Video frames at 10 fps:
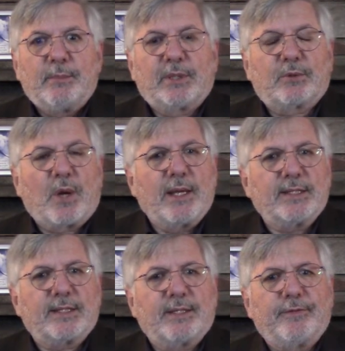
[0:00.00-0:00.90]
But
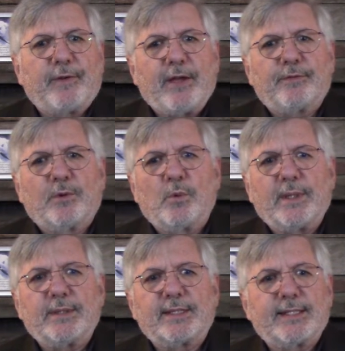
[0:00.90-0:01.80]
Christ, the faithful
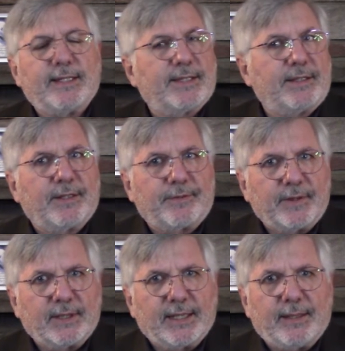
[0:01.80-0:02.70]
witness, sees it
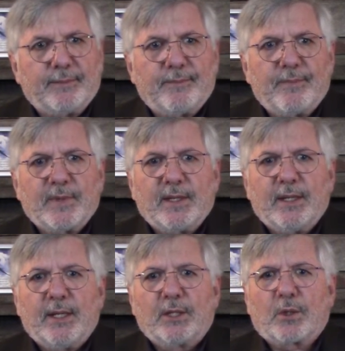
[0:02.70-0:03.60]
differently.
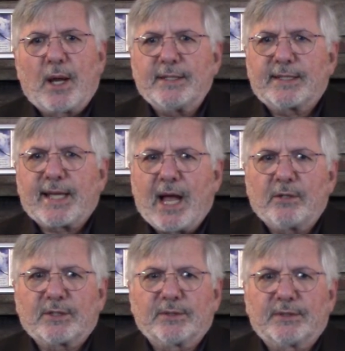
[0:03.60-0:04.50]
Christ
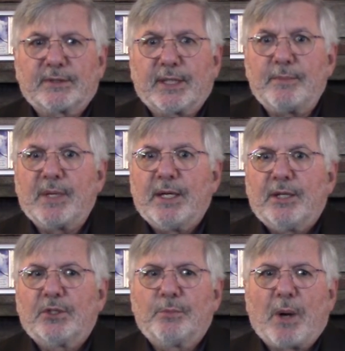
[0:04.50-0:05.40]
counsels them
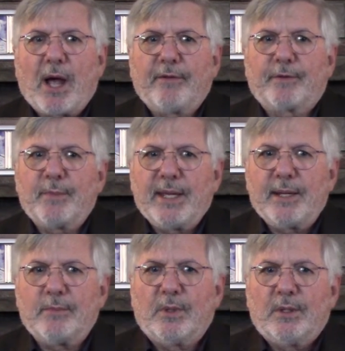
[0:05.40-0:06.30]
to buy from
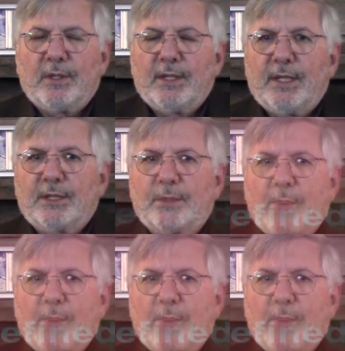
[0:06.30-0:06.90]
him, to